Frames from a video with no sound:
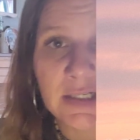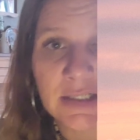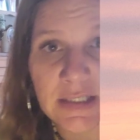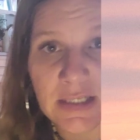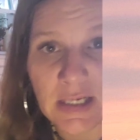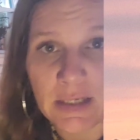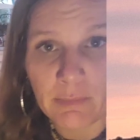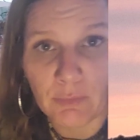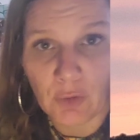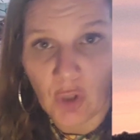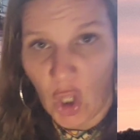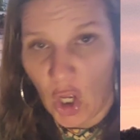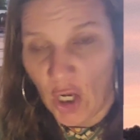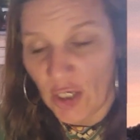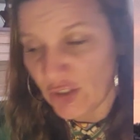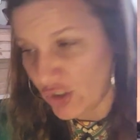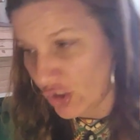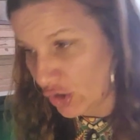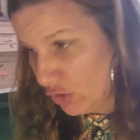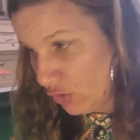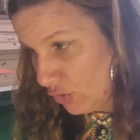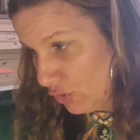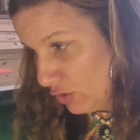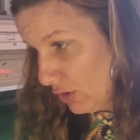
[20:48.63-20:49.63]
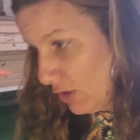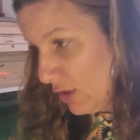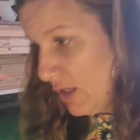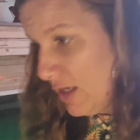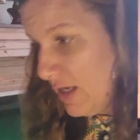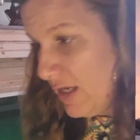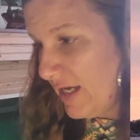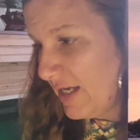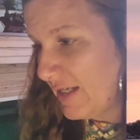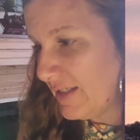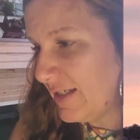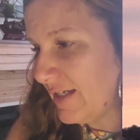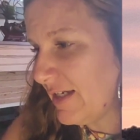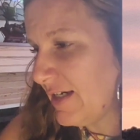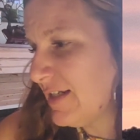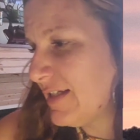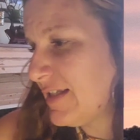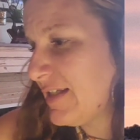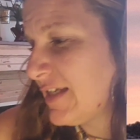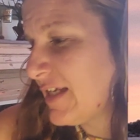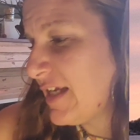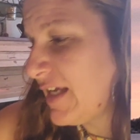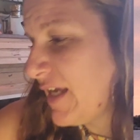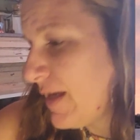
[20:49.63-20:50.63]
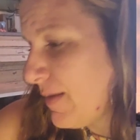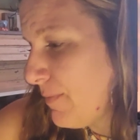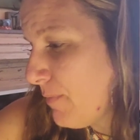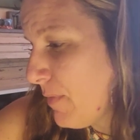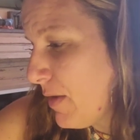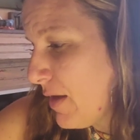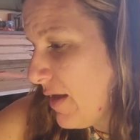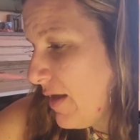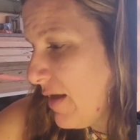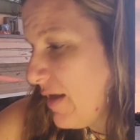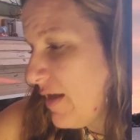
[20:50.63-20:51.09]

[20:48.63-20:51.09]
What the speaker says: seem logical. It didn't seem